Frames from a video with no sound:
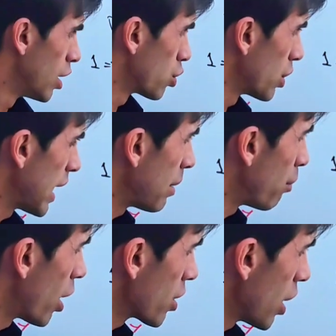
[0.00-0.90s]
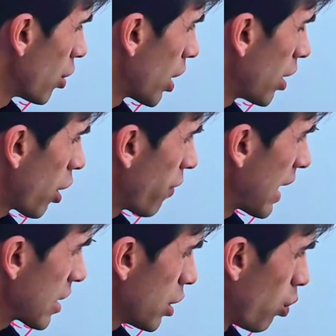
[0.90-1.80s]
So then marginal utility of
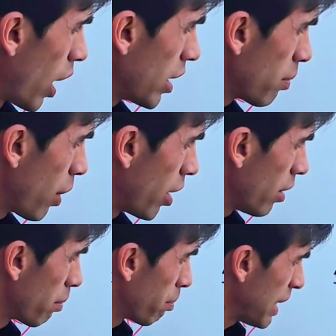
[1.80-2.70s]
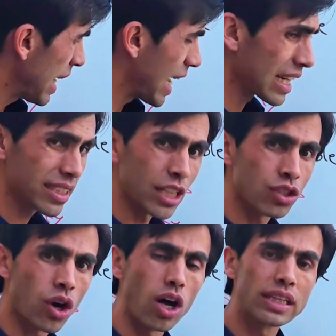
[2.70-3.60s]
x divided by px is
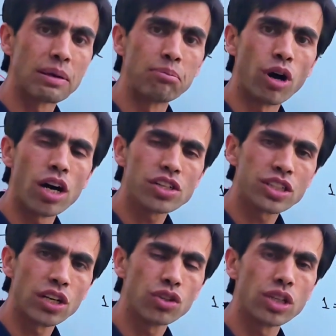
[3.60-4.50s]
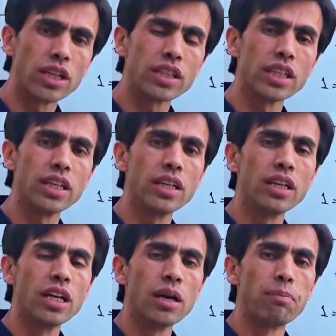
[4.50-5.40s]
called the marginal utility
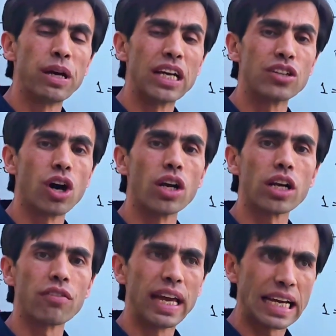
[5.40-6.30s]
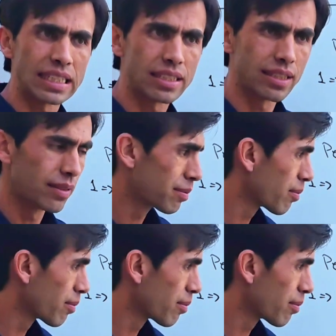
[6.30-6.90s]
per dollar of x.